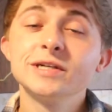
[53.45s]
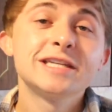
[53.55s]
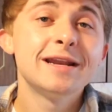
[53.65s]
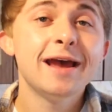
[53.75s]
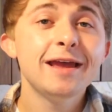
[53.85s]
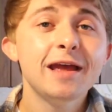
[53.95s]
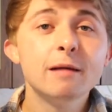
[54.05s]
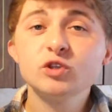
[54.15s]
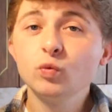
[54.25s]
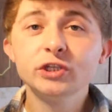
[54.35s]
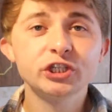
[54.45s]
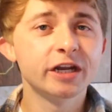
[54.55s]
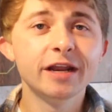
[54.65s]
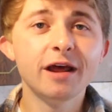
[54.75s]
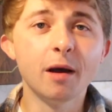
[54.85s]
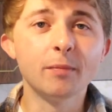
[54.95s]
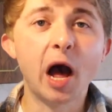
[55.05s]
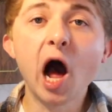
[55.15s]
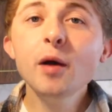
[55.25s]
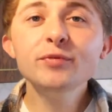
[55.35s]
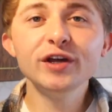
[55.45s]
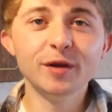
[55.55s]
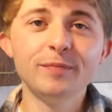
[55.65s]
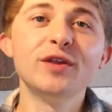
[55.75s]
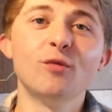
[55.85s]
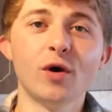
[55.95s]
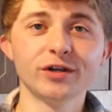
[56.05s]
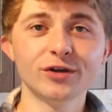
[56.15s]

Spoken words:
But today, I'm switching it up. I'm gonna be the one